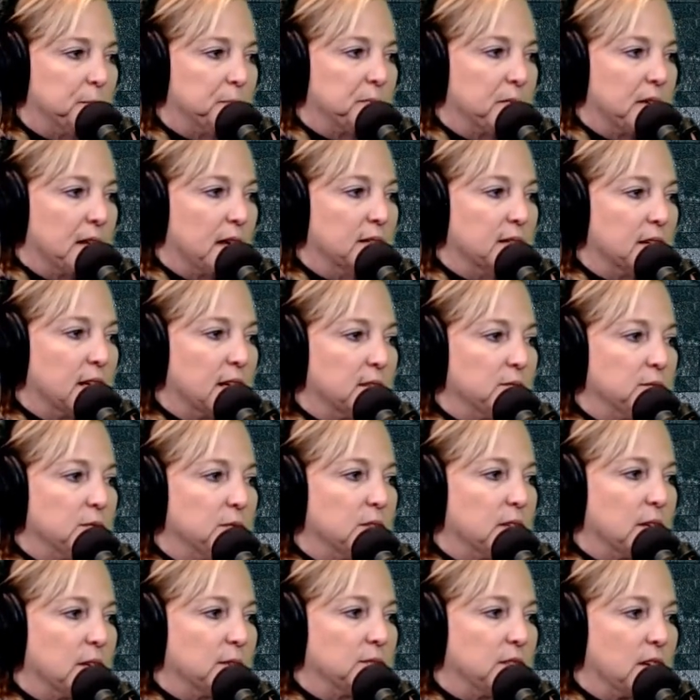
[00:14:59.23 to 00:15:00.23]
And what you
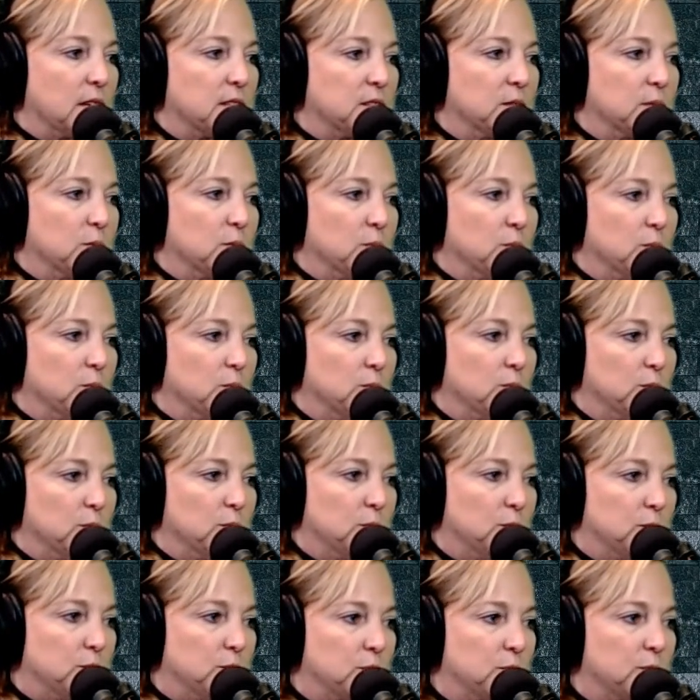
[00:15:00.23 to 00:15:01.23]
don't repair,
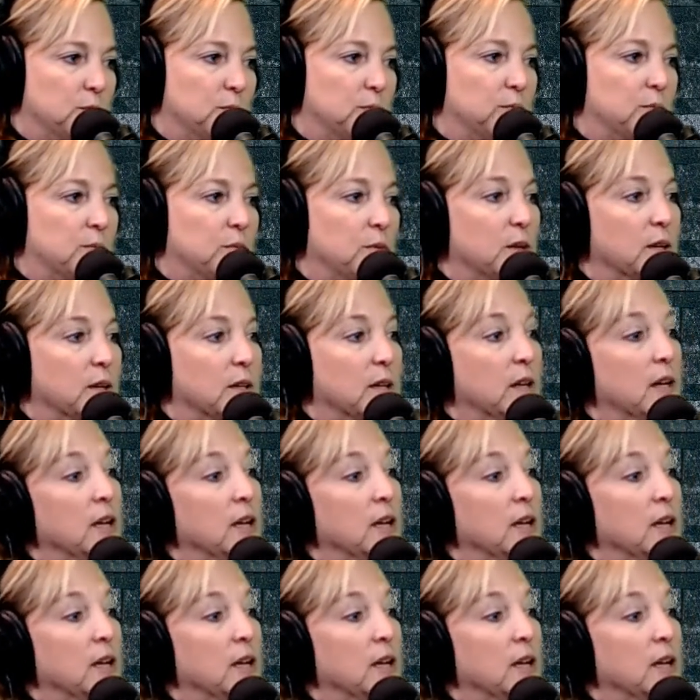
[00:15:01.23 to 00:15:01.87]
you will repeat.